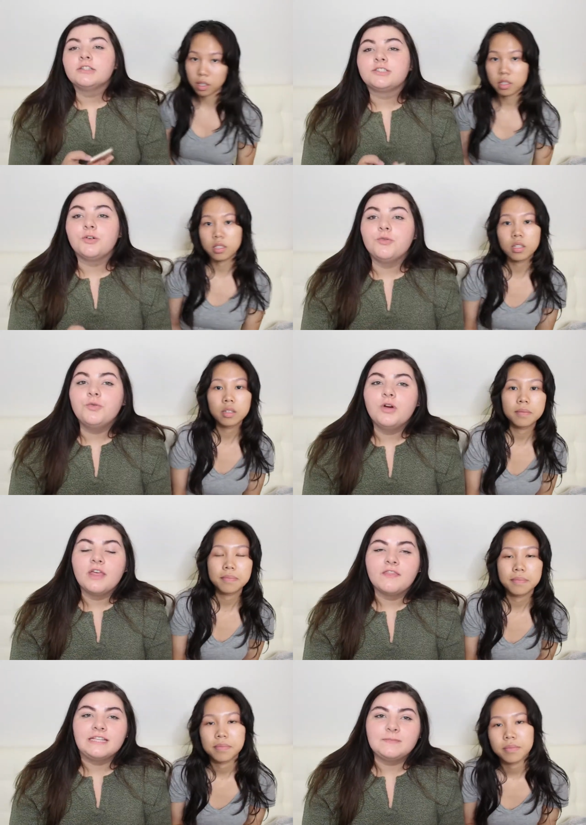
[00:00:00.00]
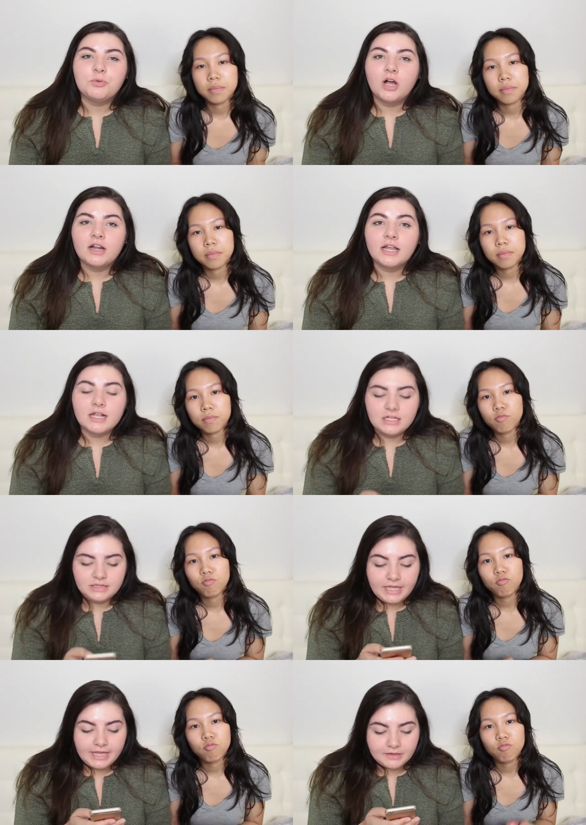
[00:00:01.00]
Speaker 1: So this product
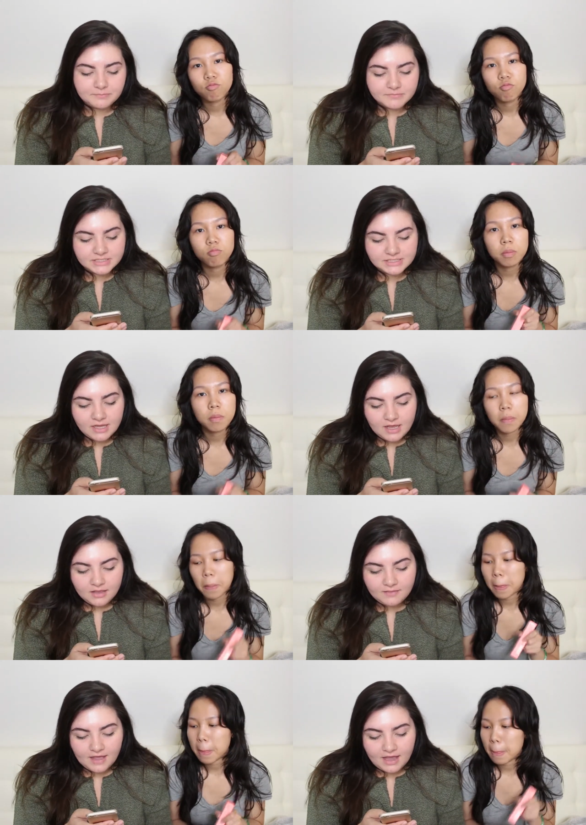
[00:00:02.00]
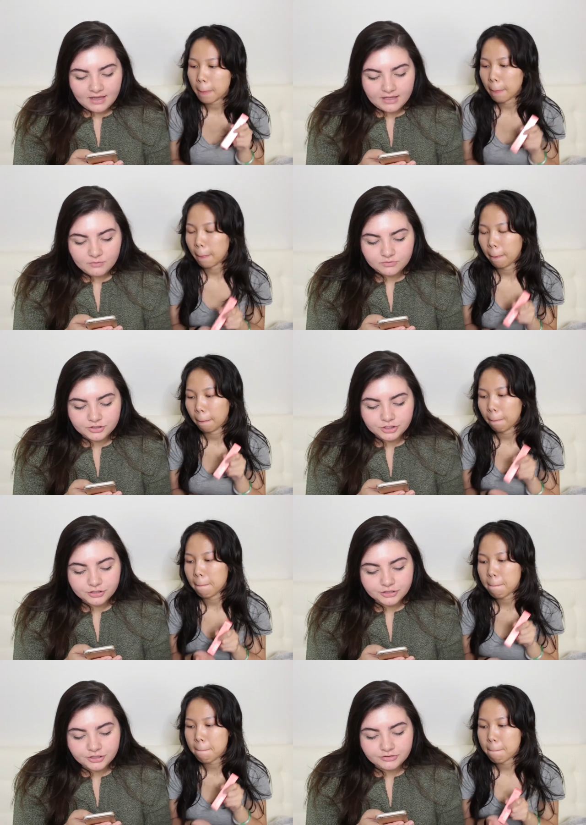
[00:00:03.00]
claims that it will
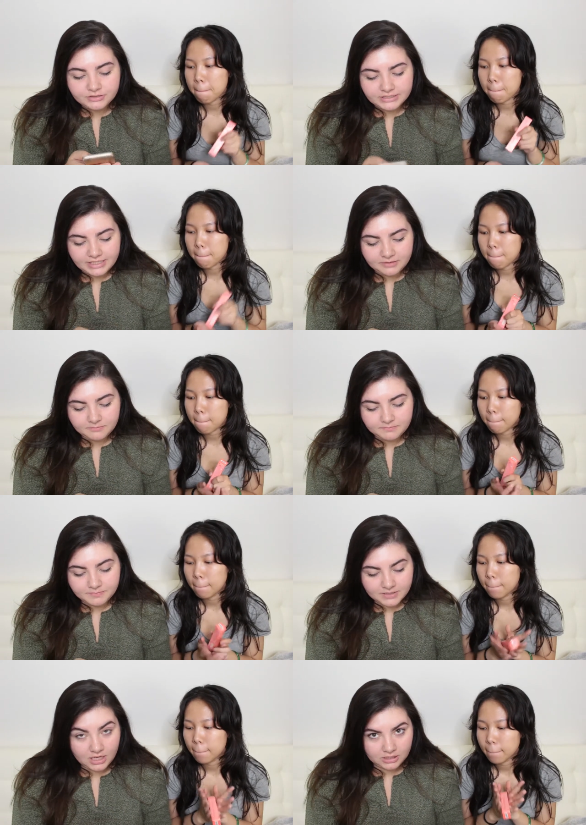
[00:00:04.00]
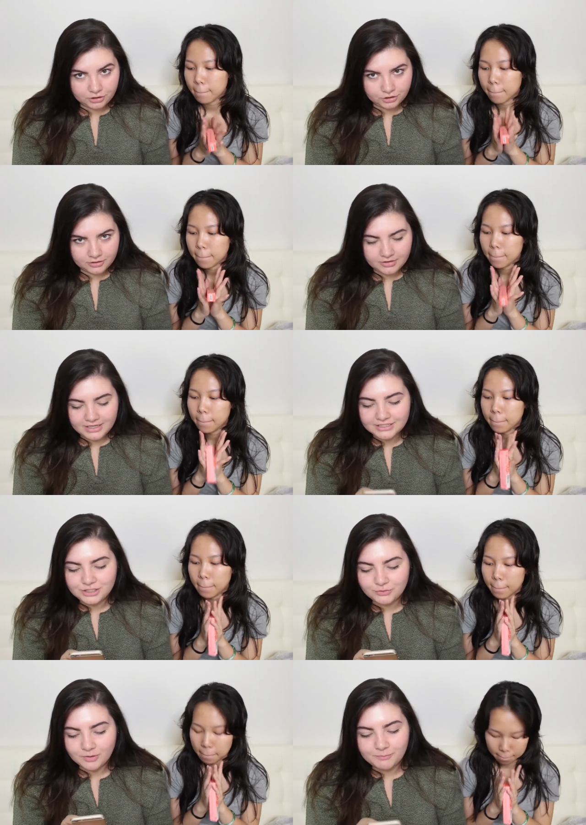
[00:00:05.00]
turn your lip color
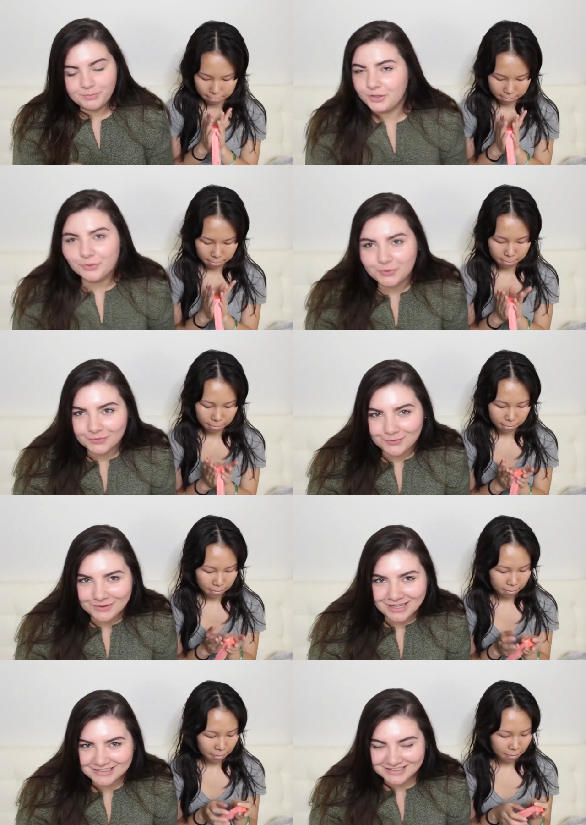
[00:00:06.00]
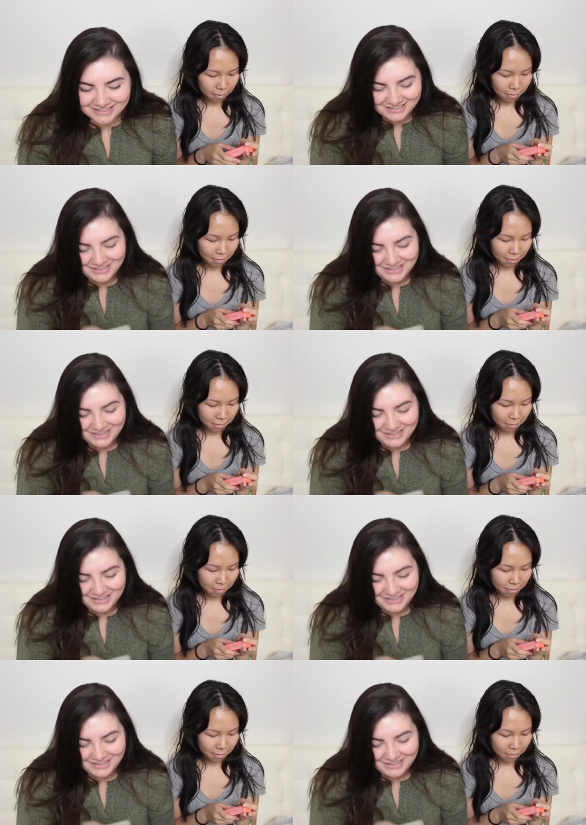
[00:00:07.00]
into a beautiful color